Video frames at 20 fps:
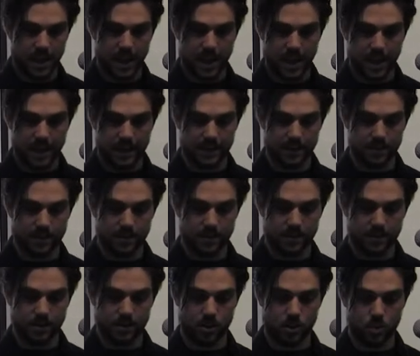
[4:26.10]
and
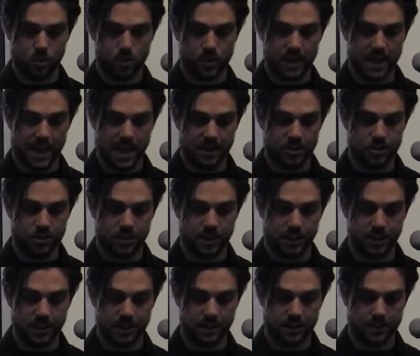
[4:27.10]
uh, we
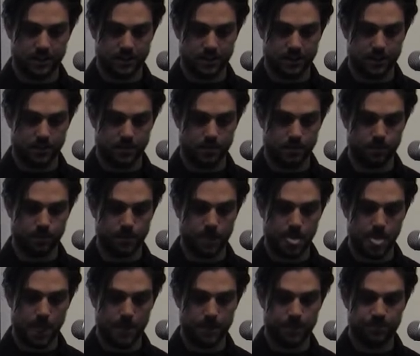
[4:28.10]
actually um,
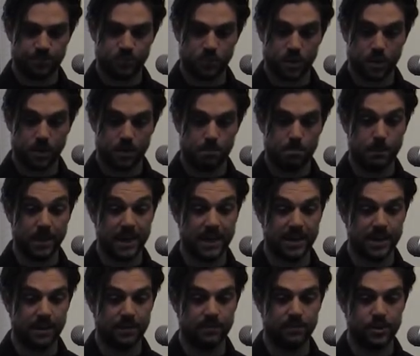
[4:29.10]

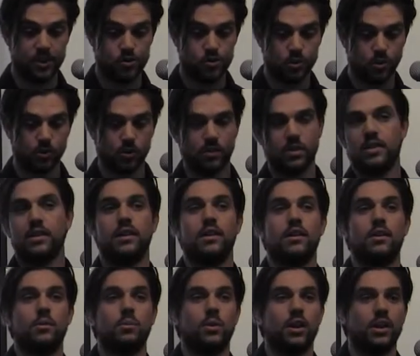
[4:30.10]
made a visual,
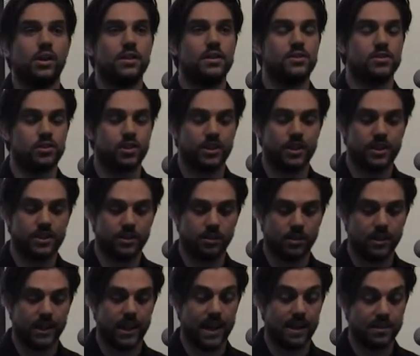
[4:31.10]
uh, well,
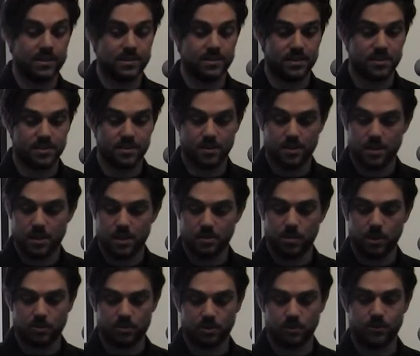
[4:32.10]
historical analysis,
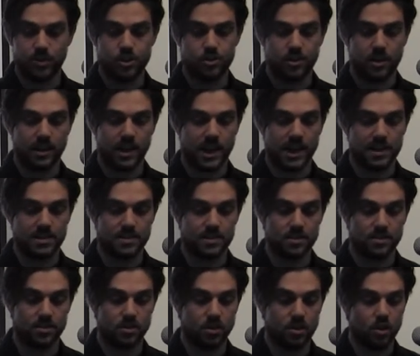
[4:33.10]
but also visual
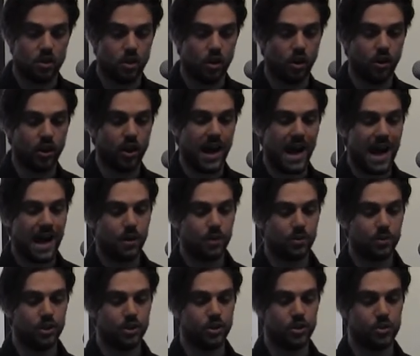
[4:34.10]
analysis on how
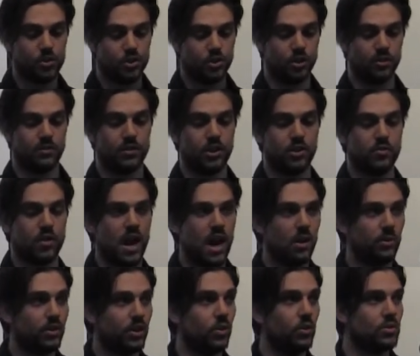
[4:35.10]
the notion of the
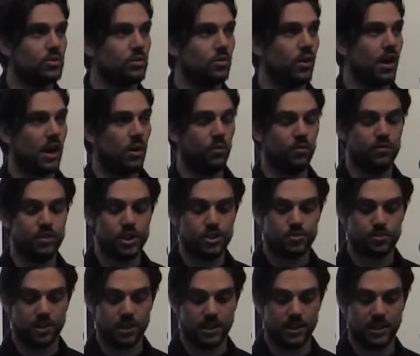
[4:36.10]
ground and also how
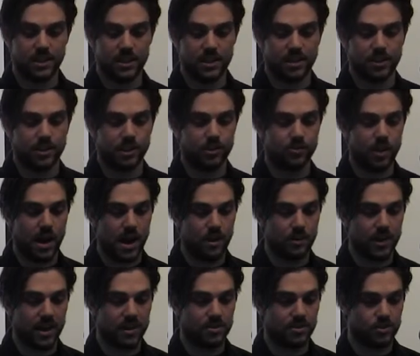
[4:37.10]
visually the
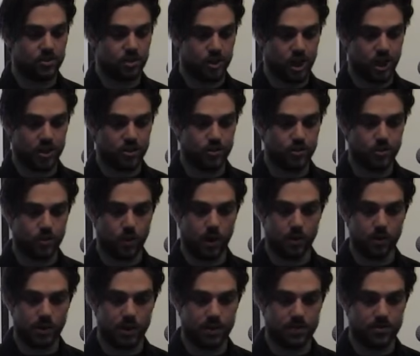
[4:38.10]
ground has changed
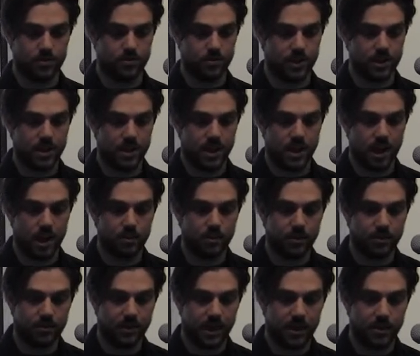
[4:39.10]
throughout history. And
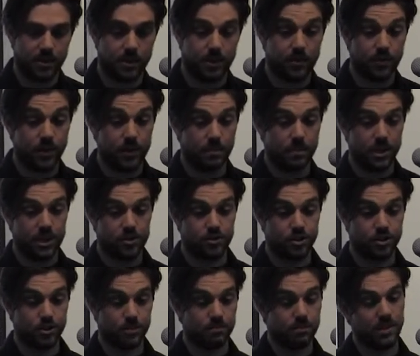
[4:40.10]
we found three
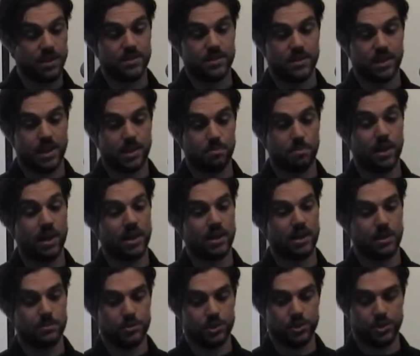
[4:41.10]
major, let's say,
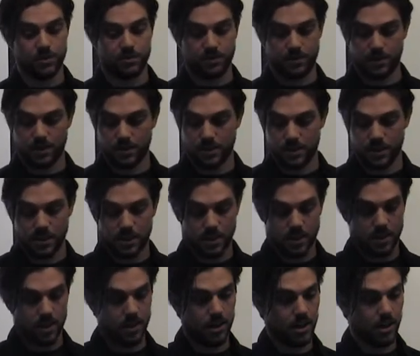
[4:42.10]
paradigm shift
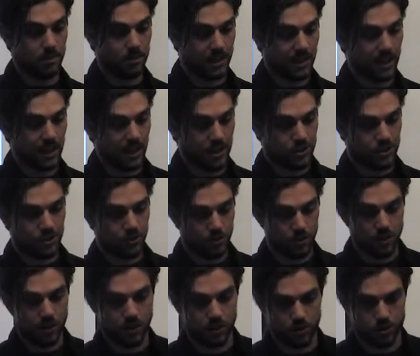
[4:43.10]
um, in relation
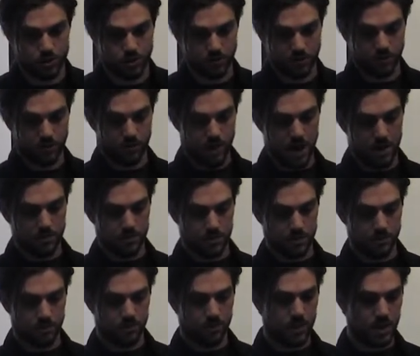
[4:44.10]
to the notion of the ground.
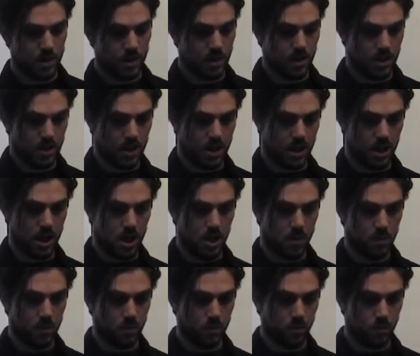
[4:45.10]

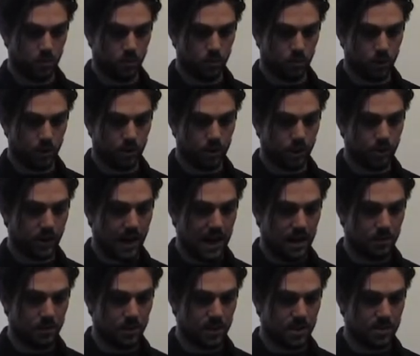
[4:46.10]
Um, well, the
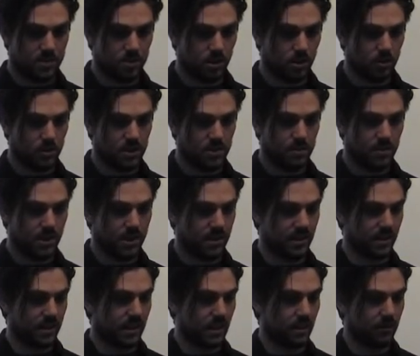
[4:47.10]
ground has always been
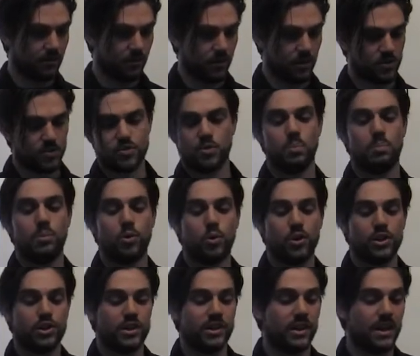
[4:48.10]
a kind of a
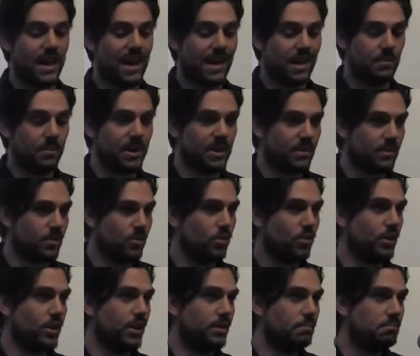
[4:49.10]
supporting element
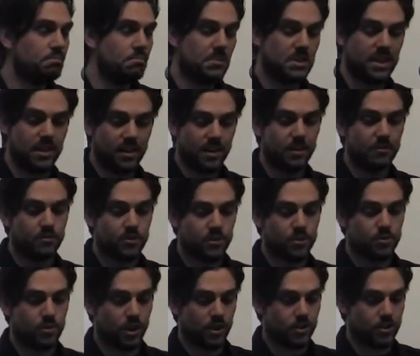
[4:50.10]
or
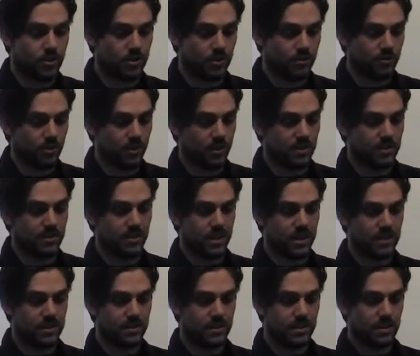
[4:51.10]
infrastructure, if you can say
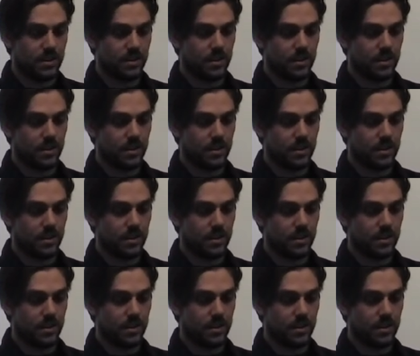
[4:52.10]
it,